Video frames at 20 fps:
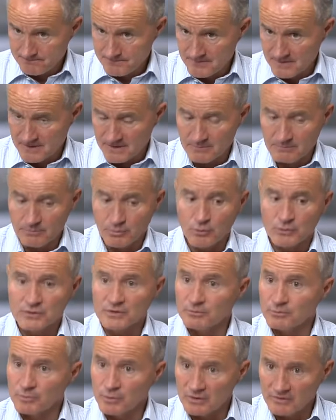an
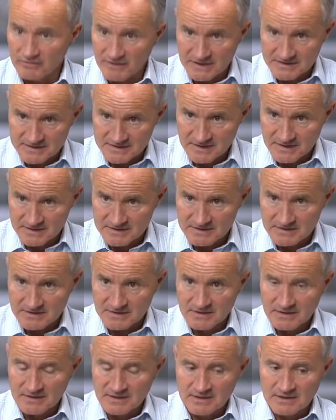important pool of assets,
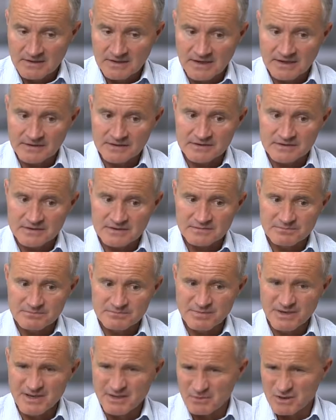Henderson's
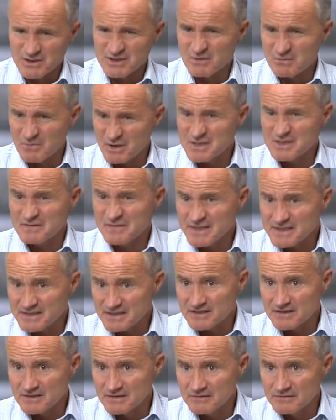pretty much a must
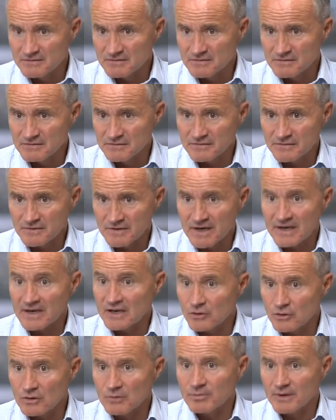visit for any
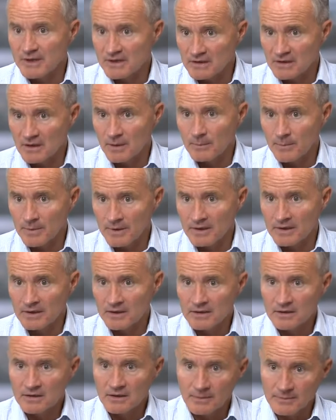European company
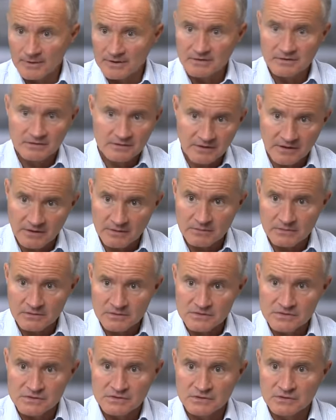coming to town.
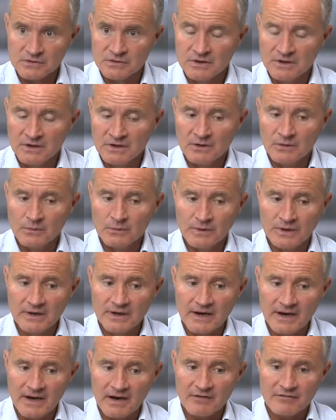So we
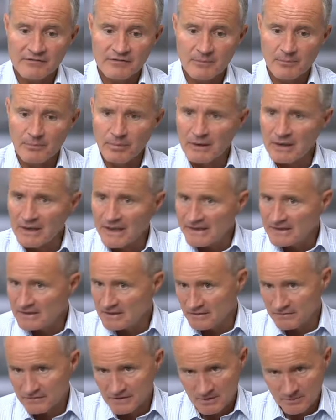have plenty
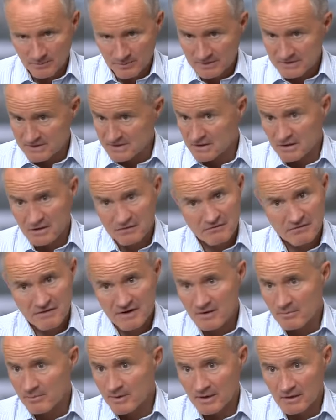of companies, a
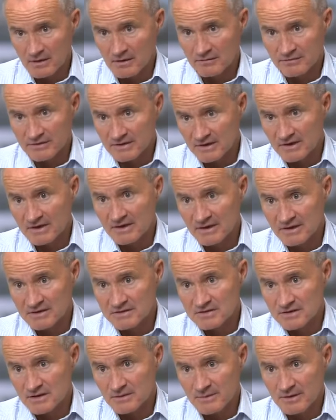conveyor belt of
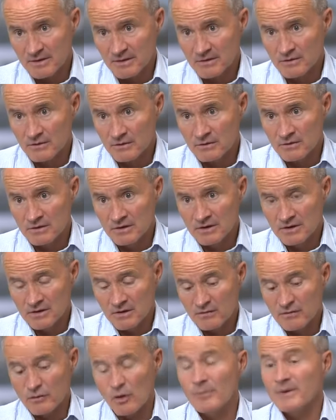ingredients coming through,
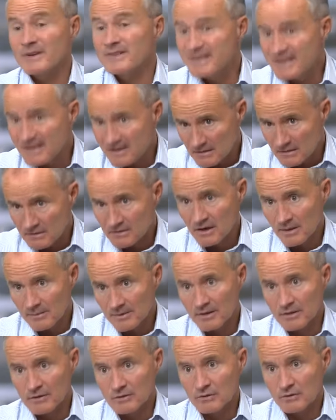of raw material
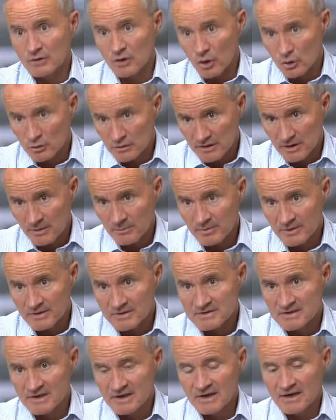coming through, called
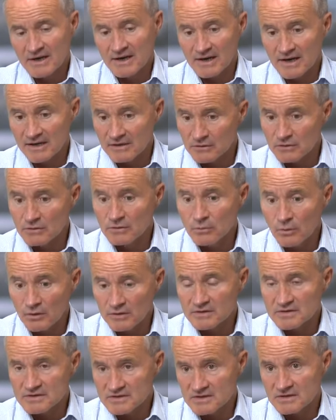companies. And I do
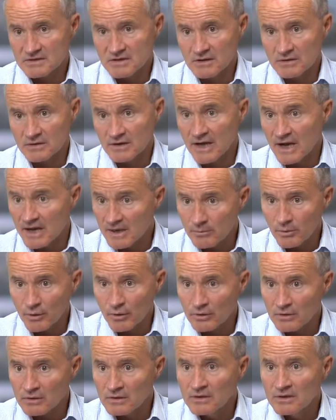want to sit down and
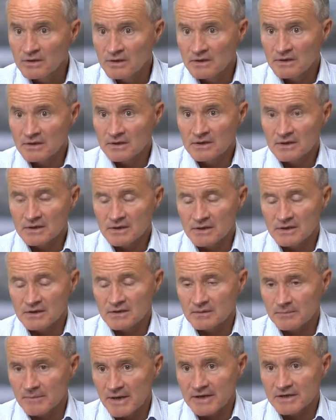eyeball
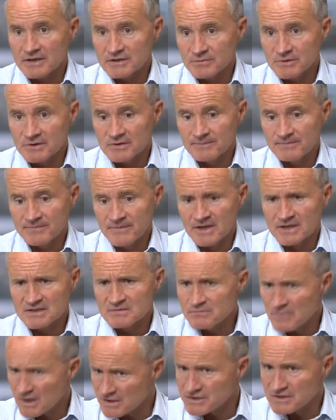the management as
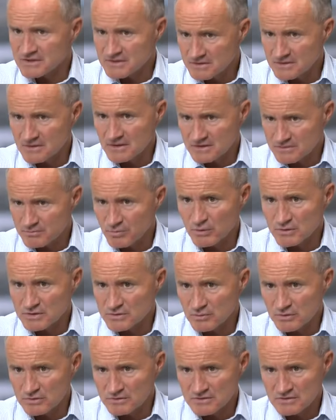much as
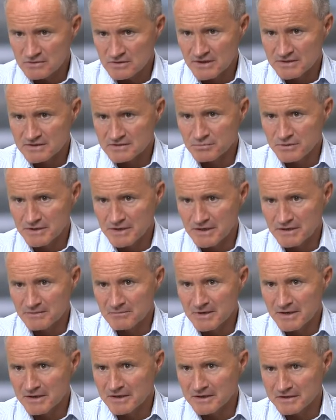possible. So that's where I
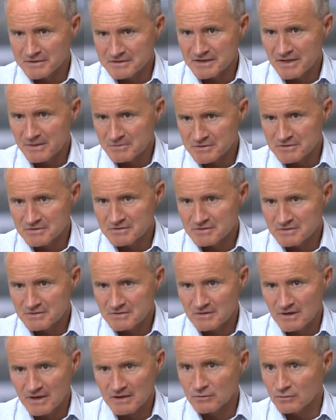make an exception
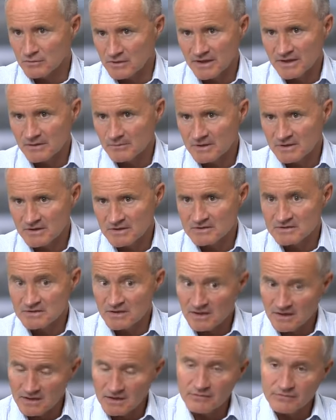to I don't like meetings.
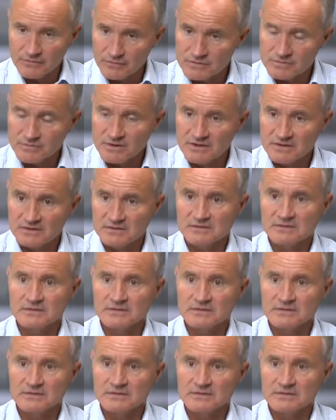I love those meetings.